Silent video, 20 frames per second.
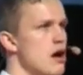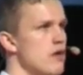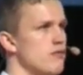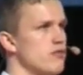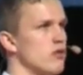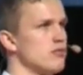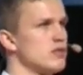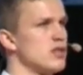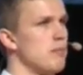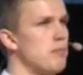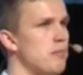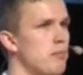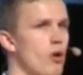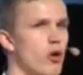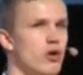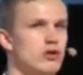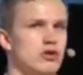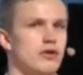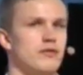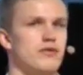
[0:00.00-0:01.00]
from the
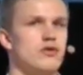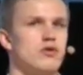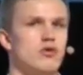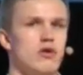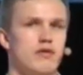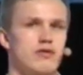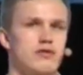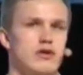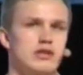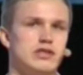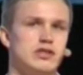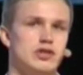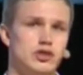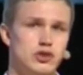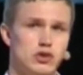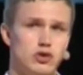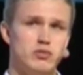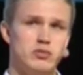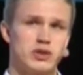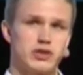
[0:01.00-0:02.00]
point of view of
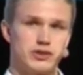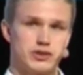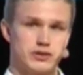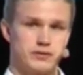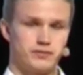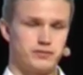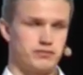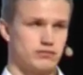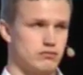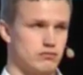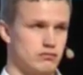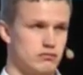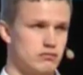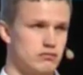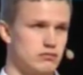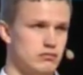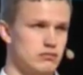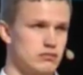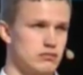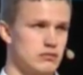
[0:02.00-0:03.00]
consumers.
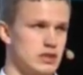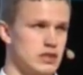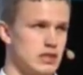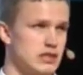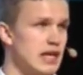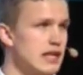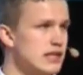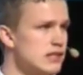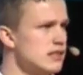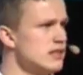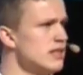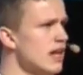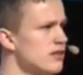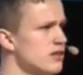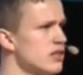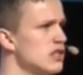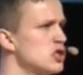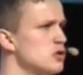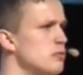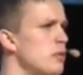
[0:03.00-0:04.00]
There is
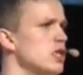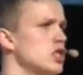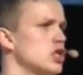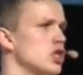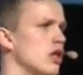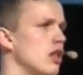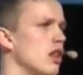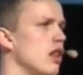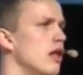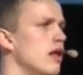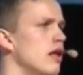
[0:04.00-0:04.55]
nothing special.